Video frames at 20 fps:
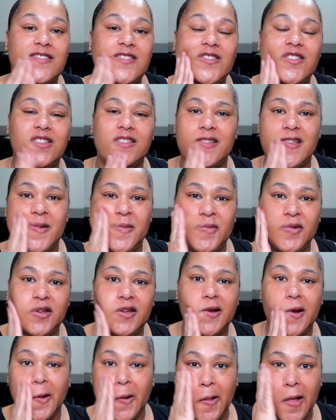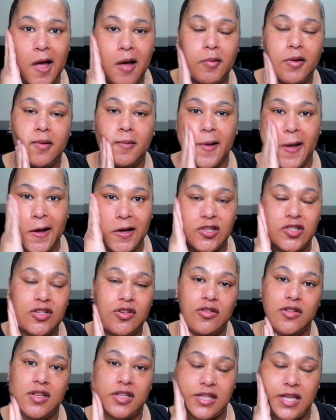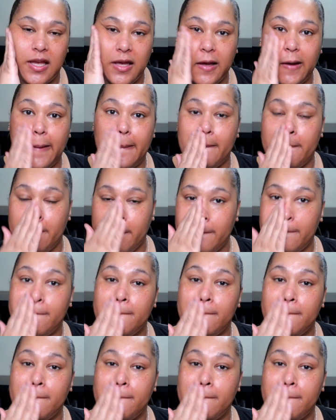So it looks like I'm putting on a lot, but I'm actually only taking